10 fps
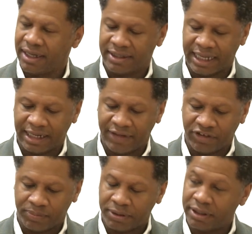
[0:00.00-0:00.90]
than if
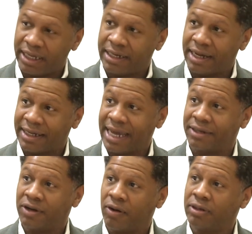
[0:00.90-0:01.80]
you put in, again,
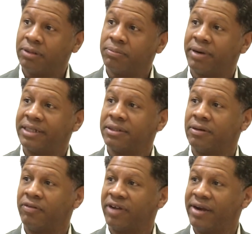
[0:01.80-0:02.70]
colon, breast, and
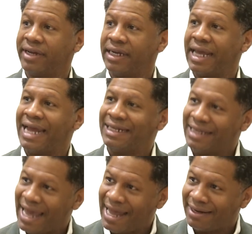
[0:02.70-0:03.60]
ovarian. And
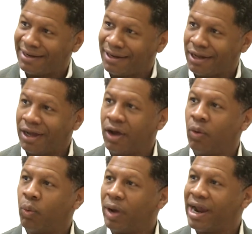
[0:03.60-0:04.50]
yet,
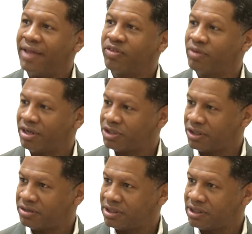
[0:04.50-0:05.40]
where through our
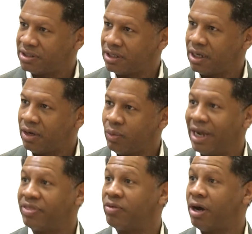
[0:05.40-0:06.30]
churches,
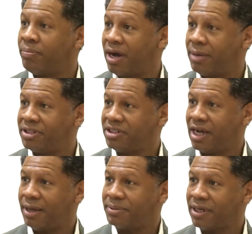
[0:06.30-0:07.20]
where through our
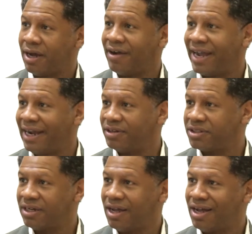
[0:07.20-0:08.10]
barbershops, our hair
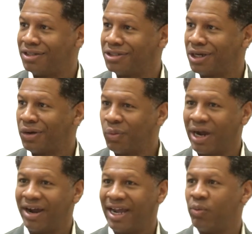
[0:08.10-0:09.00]
salons,
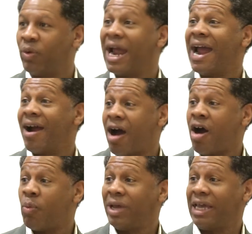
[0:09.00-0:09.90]
where
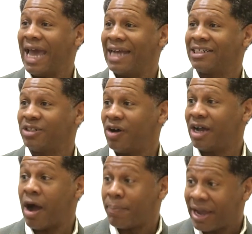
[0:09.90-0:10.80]
are we actually
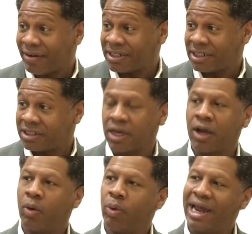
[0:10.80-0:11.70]
talking, our parishes,
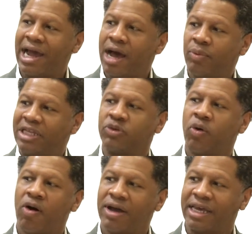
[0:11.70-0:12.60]
where are we
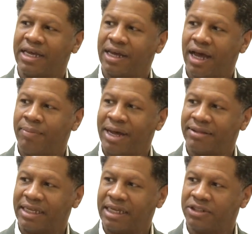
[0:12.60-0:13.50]
talking
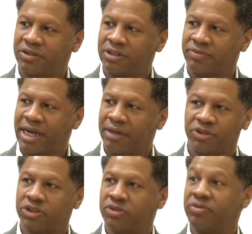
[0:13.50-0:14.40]
about the issues
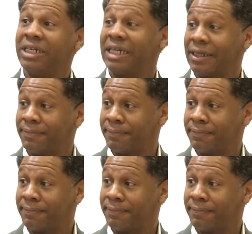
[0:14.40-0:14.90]
around screening?